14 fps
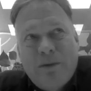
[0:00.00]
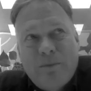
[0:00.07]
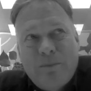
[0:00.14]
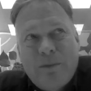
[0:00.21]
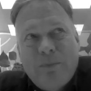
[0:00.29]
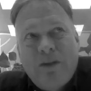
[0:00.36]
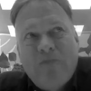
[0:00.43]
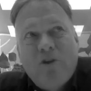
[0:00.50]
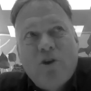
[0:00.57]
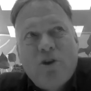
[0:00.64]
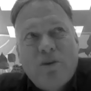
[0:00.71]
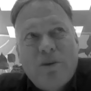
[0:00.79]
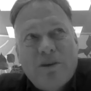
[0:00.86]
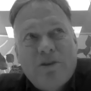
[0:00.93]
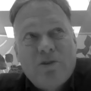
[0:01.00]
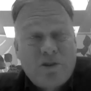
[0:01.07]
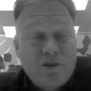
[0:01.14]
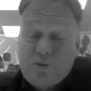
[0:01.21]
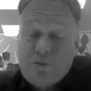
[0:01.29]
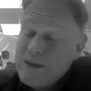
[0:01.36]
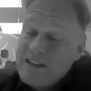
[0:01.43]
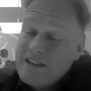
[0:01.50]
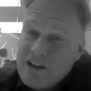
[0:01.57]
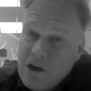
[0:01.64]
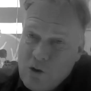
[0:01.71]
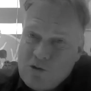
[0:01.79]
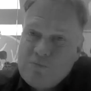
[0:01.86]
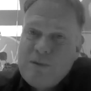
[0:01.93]
People have heard about, you can use PIN
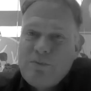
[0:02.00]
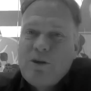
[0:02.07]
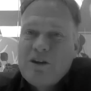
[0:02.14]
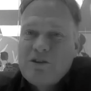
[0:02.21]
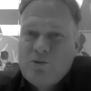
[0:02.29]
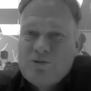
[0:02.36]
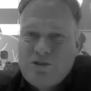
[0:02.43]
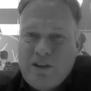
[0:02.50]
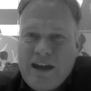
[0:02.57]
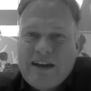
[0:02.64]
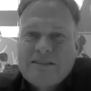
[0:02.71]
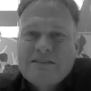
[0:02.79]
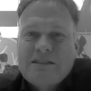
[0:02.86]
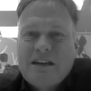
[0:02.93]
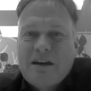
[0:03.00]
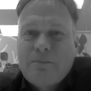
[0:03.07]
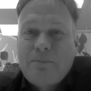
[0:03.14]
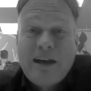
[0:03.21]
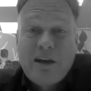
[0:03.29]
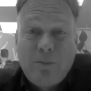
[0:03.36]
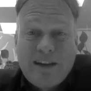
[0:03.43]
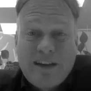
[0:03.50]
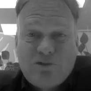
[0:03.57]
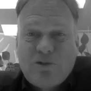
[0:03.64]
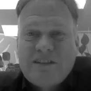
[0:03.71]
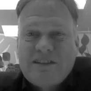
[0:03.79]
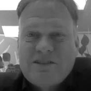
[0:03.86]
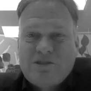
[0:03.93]
codes. People are used to that.
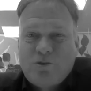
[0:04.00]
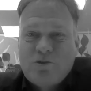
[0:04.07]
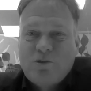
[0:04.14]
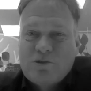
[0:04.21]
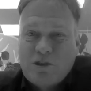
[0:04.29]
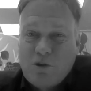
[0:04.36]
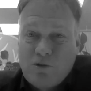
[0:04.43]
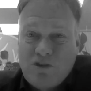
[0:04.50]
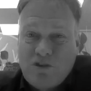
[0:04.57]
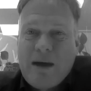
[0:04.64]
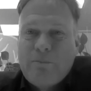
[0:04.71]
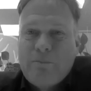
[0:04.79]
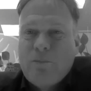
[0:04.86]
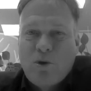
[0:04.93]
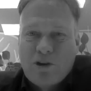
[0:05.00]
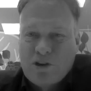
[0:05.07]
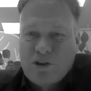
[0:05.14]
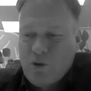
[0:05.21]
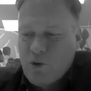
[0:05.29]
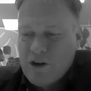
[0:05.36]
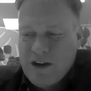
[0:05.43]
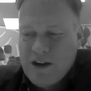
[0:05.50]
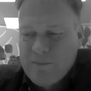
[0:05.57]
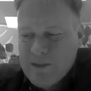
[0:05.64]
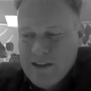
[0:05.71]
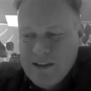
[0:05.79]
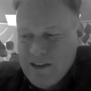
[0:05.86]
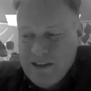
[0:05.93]
Biometrics is sort of using your thumb or your,
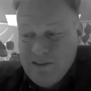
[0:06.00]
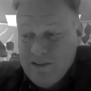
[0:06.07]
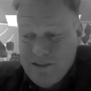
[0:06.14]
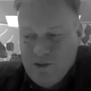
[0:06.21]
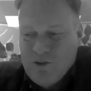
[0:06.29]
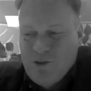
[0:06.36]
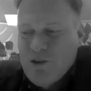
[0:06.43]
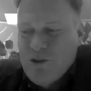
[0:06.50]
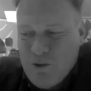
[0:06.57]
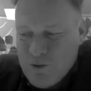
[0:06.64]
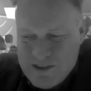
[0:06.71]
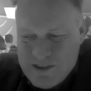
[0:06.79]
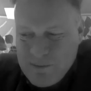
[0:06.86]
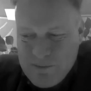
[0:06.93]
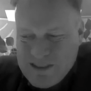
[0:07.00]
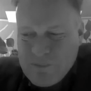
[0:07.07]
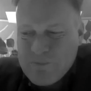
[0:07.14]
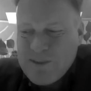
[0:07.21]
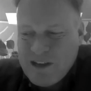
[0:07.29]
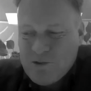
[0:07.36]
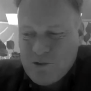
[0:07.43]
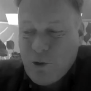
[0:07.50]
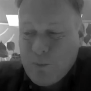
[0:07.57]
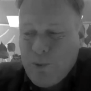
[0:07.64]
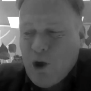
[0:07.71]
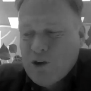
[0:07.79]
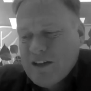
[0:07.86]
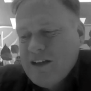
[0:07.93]
something on your
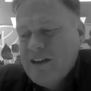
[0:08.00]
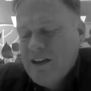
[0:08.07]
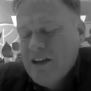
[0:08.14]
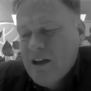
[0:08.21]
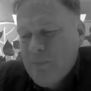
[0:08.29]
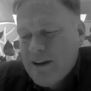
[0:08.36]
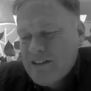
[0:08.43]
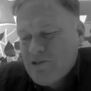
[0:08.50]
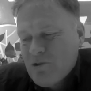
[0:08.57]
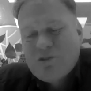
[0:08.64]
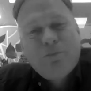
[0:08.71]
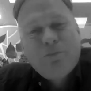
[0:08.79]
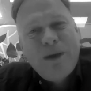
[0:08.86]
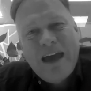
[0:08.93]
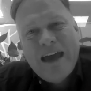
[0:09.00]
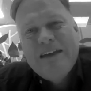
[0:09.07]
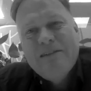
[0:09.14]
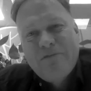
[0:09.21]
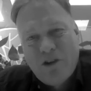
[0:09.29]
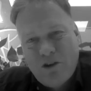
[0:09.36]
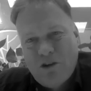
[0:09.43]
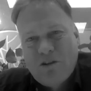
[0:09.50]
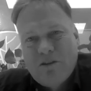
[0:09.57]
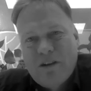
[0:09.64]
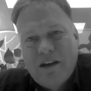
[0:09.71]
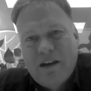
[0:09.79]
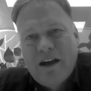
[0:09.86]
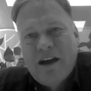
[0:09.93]
body. But it's also behavioral
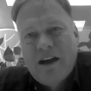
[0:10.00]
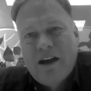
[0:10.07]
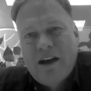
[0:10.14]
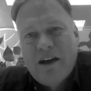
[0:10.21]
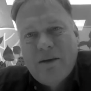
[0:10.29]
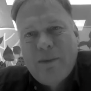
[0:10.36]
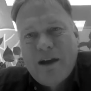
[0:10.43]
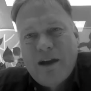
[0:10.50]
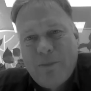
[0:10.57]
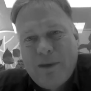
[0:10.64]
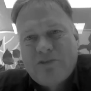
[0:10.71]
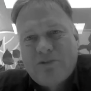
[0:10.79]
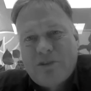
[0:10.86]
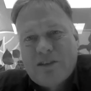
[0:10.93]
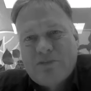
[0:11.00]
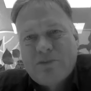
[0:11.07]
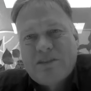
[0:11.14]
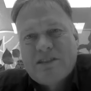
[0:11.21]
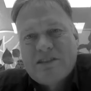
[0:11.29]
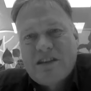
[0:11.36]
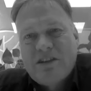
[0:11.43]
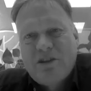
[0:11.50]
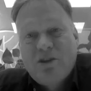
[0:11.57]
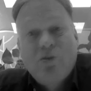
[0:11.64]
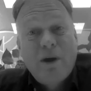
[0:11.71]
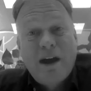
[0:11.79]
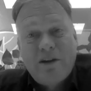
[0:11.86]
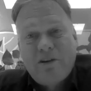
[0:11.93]
biometrics, which is a
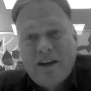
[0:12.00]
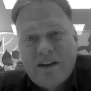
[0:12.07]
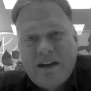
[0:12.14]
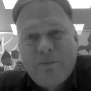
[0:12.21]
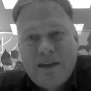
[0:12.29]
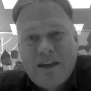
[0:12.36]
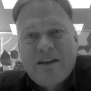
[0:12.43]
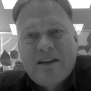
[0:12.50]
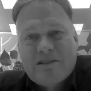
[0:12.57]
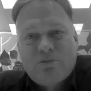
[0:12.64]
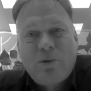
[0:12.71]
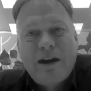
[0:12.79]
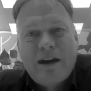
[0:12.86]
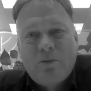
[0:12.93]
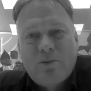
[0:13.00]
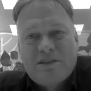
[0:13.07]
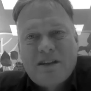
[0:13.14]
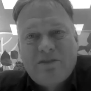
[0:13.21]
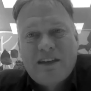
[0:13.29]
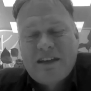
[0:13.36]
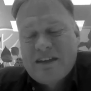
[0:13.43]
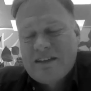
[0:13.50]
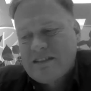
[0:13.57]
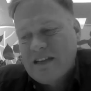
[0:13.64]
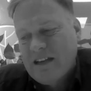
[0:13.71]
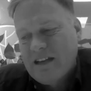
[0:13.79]
new area coming in as well, which I think it's